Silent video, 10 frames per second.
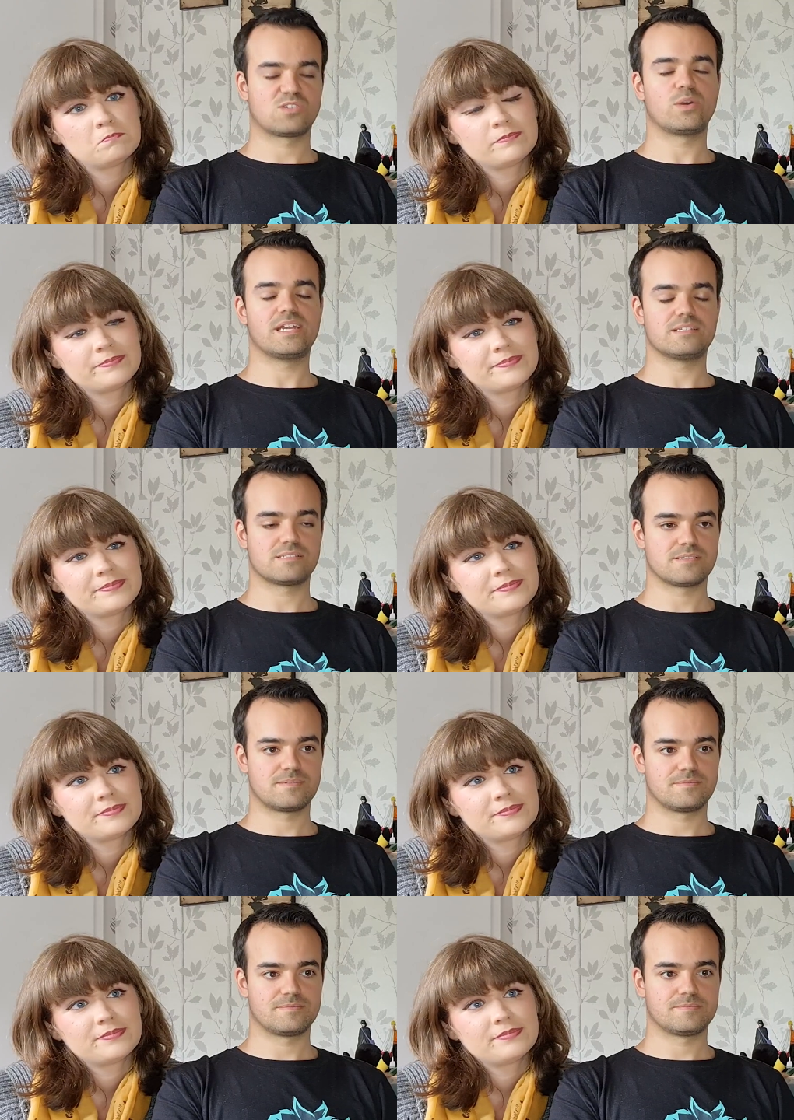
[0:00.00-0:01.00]
Speaker 1: squeeze.
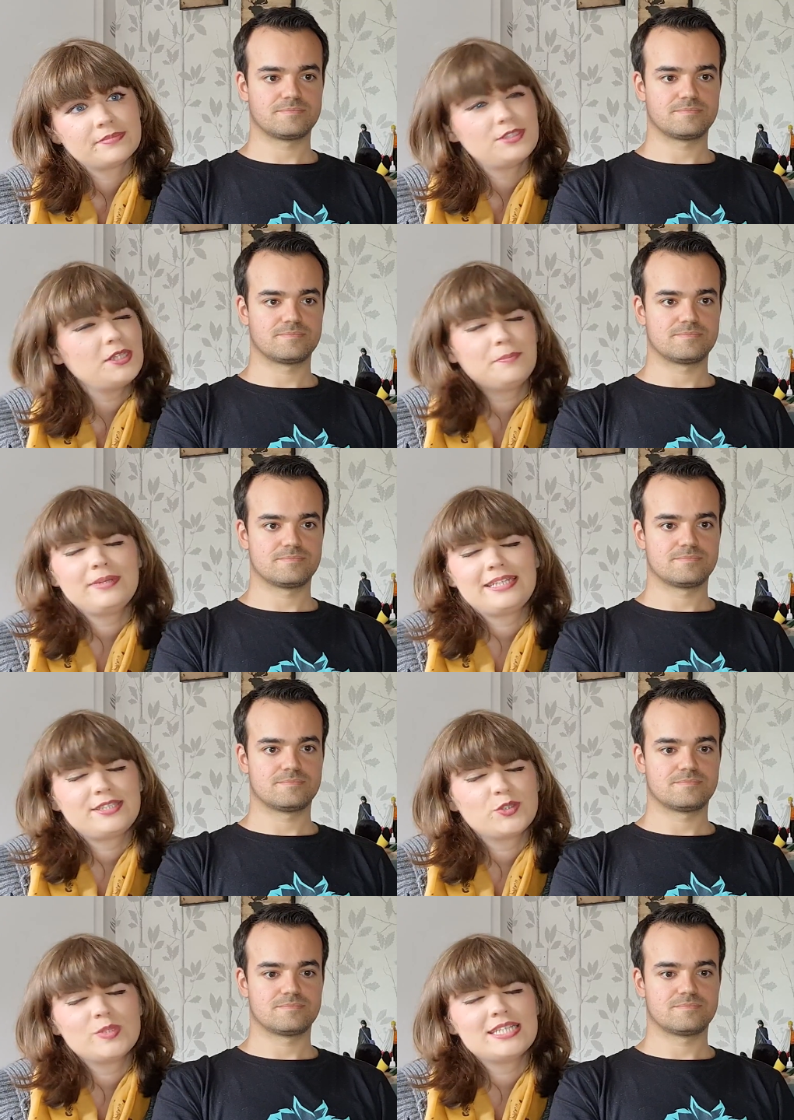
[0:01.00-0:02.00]
I Somebody
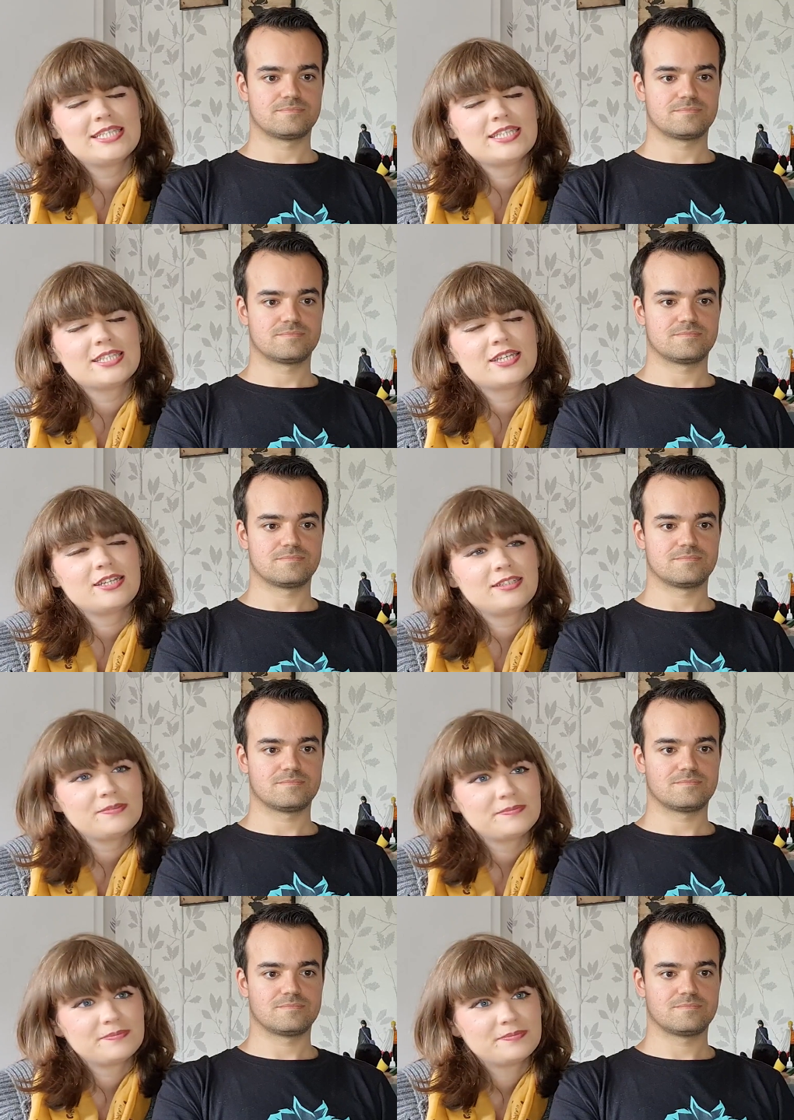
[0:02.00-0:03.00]
squeeze this girl.